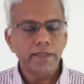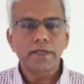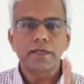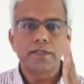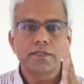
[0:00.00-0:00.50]

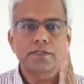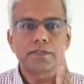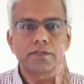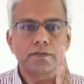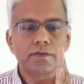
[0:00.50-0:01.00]
that this,
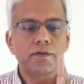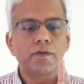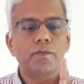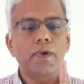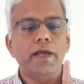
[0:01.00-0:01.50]

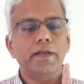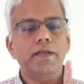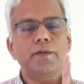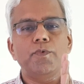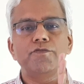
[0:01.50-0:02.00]
my
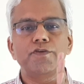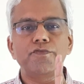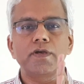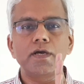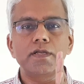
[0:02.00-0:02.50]
tip of the
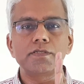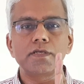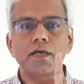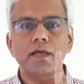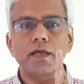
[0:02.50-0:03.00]
finger is
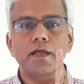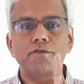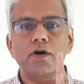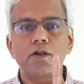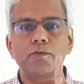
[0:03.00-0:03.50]
the
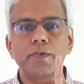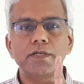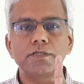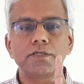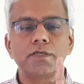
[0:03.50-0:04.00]

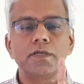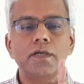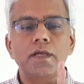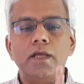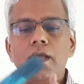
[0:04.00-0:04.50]
environment,
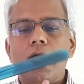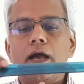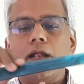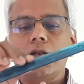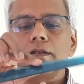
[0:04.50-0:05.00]

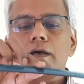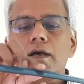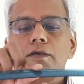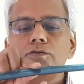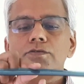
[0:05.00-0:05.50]
and I
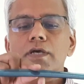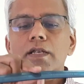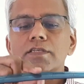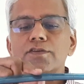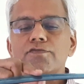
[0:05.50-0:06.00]
use that
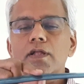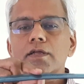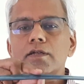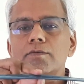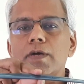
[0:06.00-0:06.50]
as the
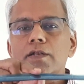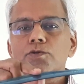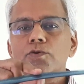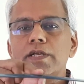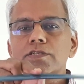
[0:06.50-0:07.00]
fulcrum, and
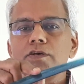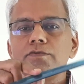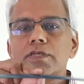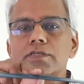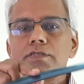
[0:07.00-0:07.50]
two ends of
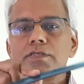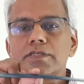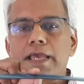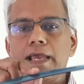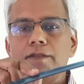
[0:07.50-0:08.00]
this
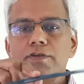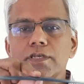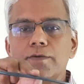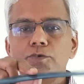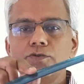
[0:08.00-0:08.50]
scale, which
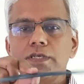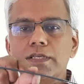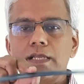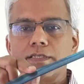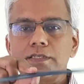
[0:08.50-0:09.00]
I'm using it
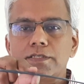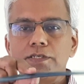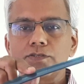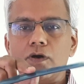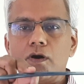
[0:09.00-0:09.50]
as a
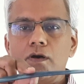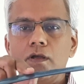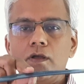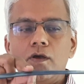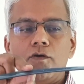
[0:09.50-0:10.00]
seesaw,
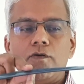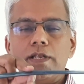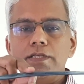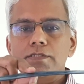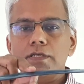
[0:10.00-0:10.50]
one
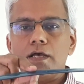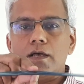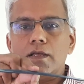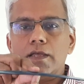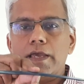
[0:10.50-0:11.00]
is
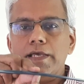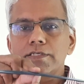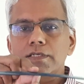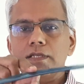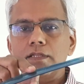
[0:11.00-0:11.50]
the
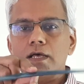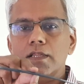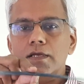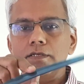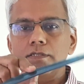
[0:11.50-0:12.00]
agent and the
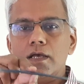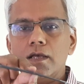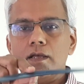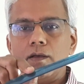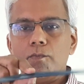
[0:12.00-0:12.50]
other is
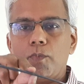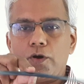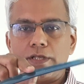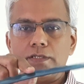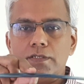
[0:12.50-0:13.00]
the
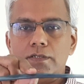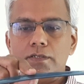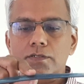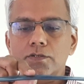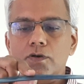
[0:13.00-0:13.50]
body.
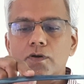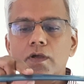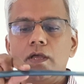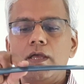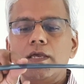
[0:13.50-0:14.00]
So
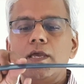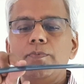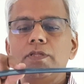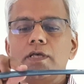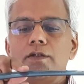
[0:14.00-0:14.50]

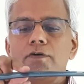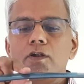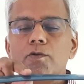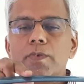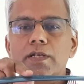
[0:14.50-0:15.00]
keeping the
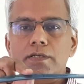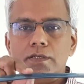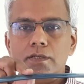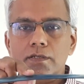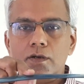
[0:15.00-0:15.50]
environment
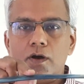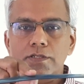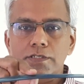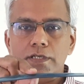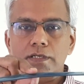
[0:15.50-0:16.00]

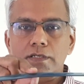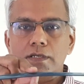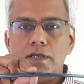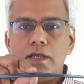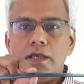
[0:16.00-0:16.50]
constant,
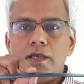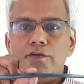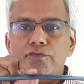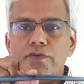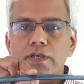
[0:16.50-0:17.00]

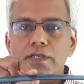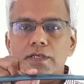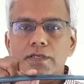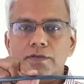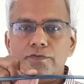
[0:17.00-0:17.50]
if we
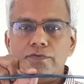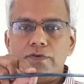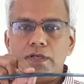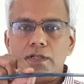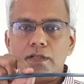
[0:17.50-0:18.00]

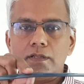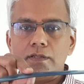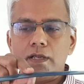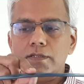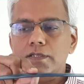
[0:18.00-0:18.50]
feel
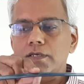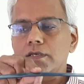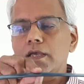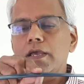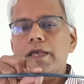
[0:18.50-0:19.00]
that the
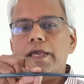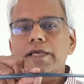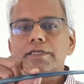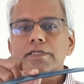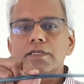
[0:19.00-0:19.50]

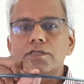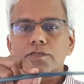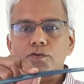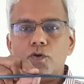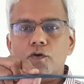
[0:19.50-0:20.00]
agent is
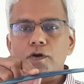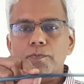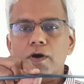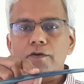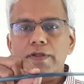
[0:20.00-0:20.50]

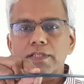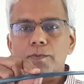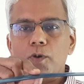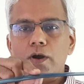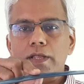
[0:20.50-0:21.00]
overpowering the
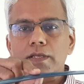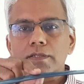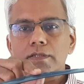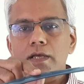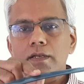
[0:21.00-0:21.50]
body,
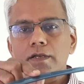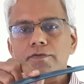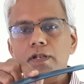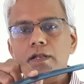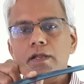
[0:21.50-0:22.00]
then it
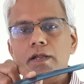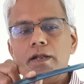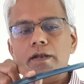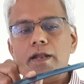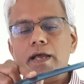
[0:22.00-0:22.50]
will
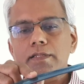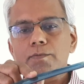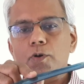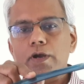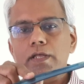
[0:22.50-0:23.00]
drag the
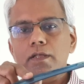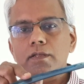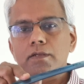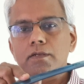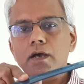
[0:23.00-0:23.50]
body
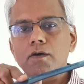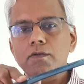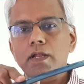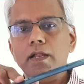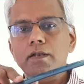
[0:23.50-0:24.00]
down
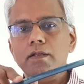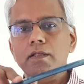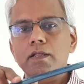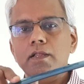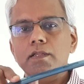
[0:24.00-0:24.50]
and
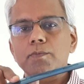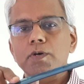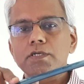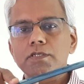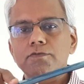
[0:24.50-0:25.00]
the
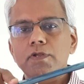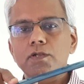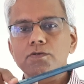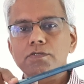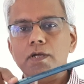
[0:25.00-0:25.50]
person will
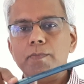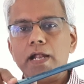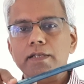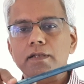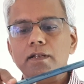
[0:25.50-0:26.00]
lose their
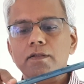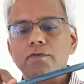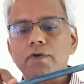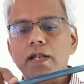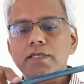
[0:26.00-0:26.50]
battle.
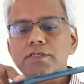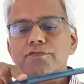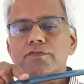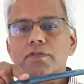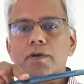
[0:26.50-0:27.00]
Whereas
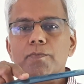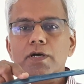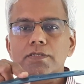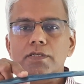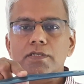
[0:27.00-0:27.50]
if the
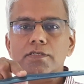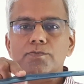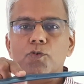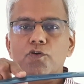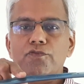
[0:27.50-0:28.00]
person is
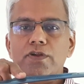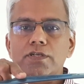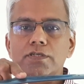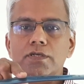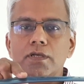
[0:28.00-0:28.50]
more fit